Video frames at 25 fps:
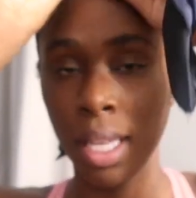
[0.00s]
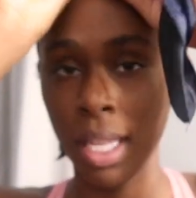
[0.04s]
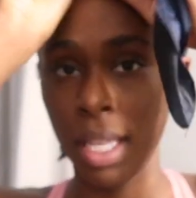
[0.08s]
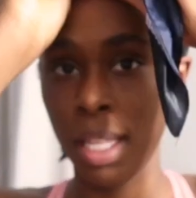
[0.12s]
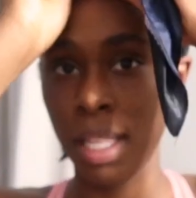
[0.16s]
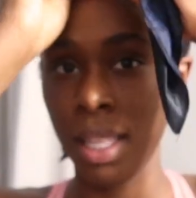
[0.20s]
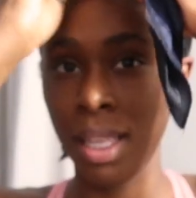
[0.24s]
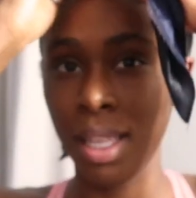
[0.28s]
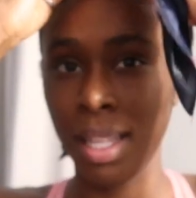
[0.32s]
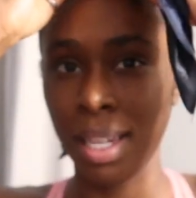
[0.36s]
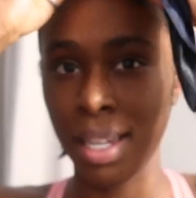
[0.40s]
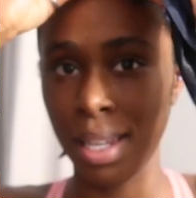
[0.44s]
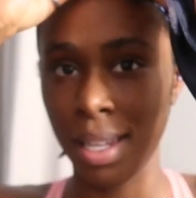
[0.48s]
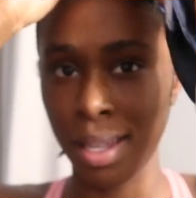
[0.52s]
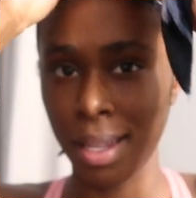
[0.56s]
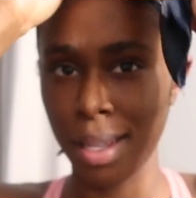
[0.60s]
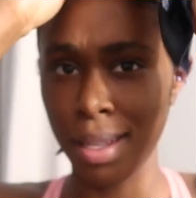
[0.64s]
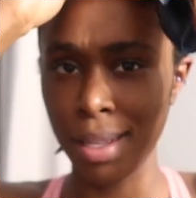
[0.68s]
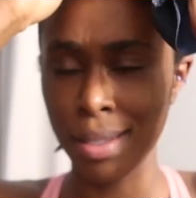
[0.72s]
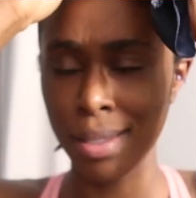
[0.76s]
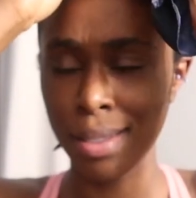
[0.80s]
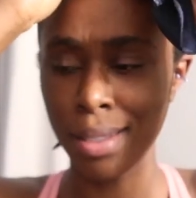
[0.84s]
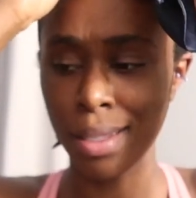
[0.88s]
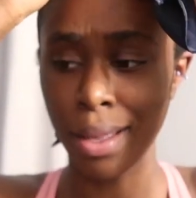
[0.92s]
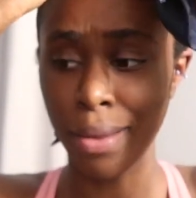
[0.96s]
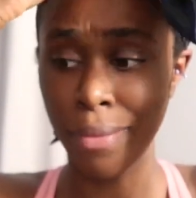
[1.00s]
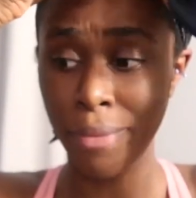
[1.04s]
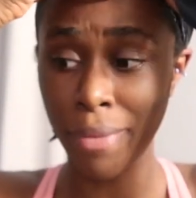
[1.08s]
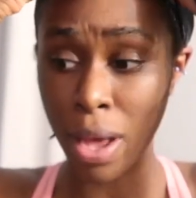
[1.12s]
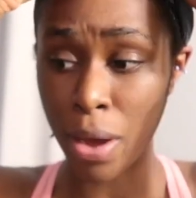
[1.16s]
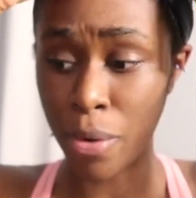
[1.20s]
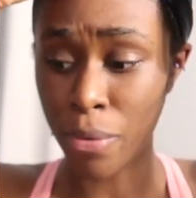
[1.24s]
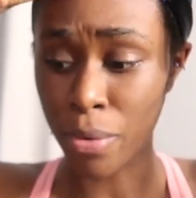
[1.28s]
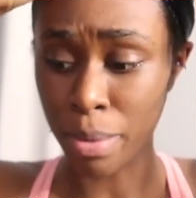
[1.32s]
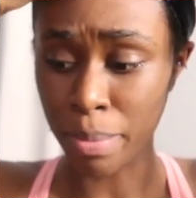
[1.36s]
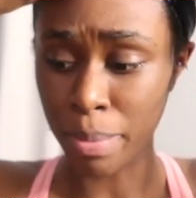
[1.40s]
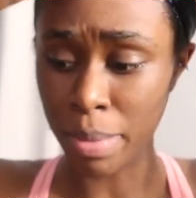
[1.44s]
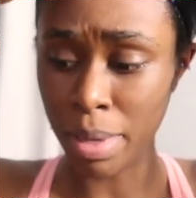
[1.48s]
And then I guess if I
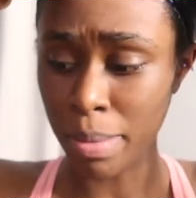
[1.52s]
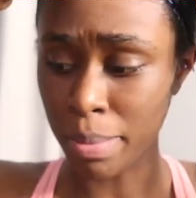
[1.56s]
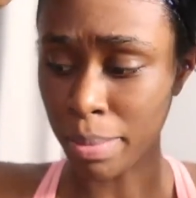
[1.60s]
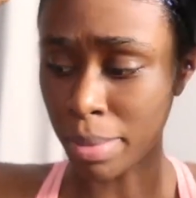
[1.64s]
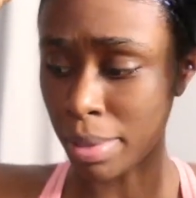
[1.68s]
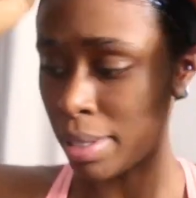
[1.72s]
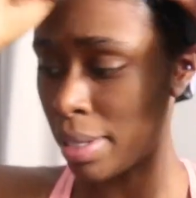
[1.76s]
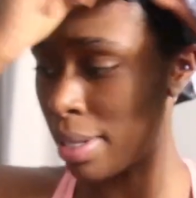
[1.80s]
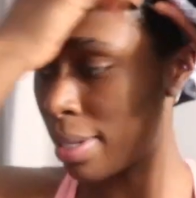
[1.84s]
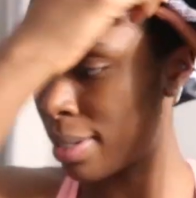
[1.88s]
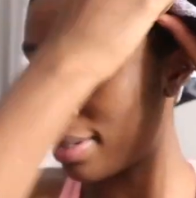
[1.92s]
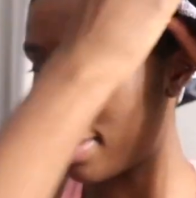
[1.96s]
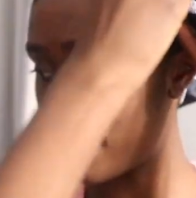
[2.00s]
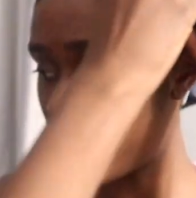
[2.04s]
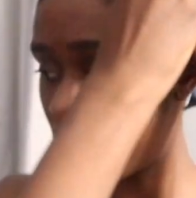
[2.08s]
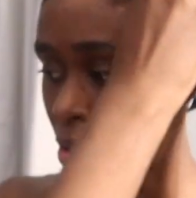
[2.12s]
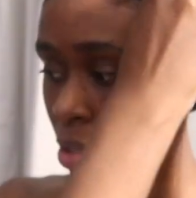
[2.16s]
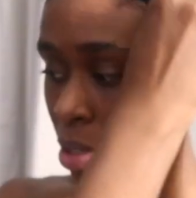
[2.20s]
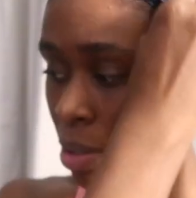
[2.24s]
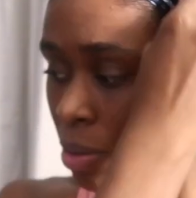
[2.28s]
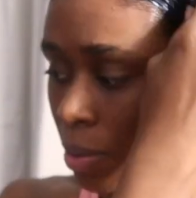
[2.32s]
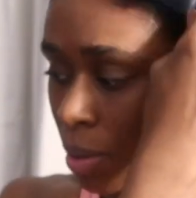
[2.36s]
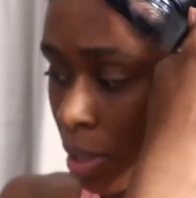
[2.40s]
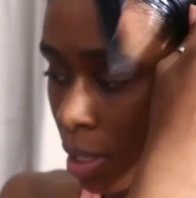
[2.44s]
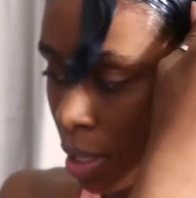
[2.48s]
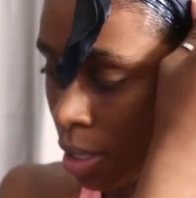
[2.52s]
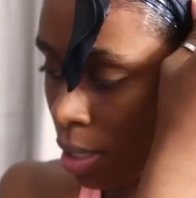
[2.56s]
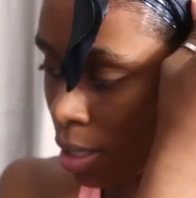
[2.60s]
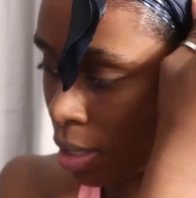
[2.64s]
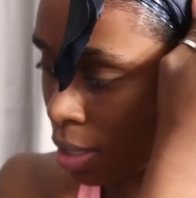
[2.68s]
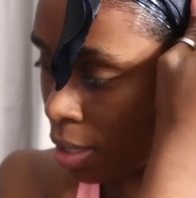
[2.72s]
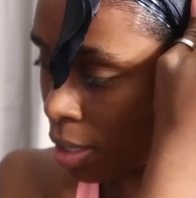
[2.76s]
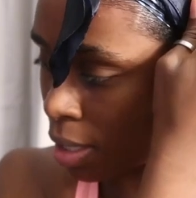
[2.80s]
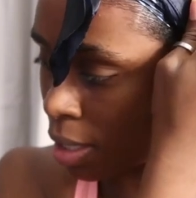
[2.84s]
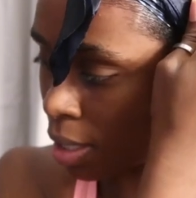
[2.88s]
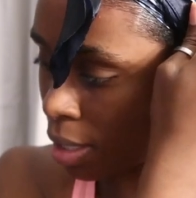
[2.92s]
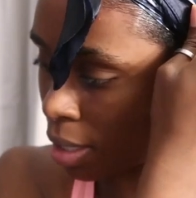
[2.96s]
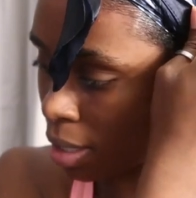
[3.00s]
remember, I can show what it
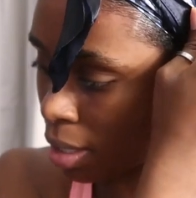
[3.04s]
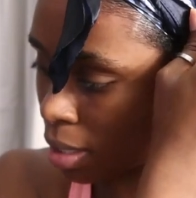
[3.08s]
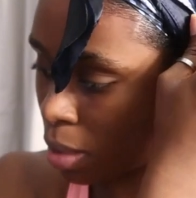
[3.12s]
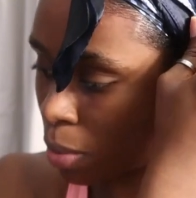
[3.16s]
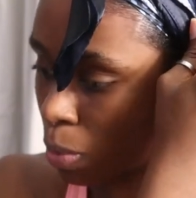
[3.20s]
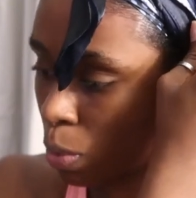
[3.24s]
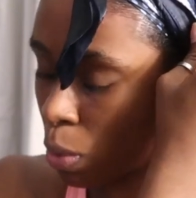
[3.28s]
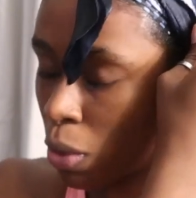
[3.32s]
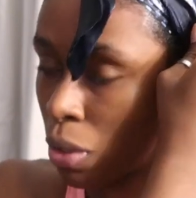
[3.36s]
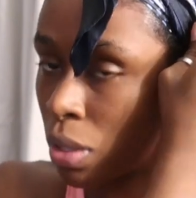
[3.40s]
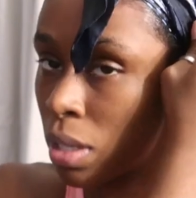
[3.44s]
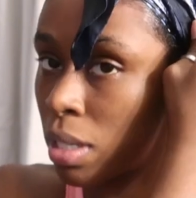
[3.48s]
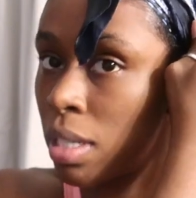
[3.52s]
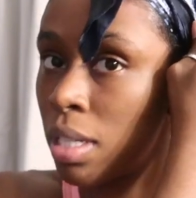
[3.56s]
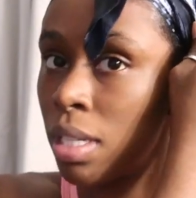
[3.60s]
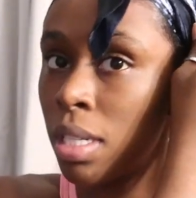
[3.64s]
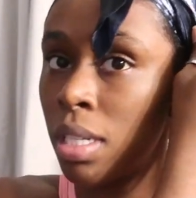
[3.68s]
looks like in the morning.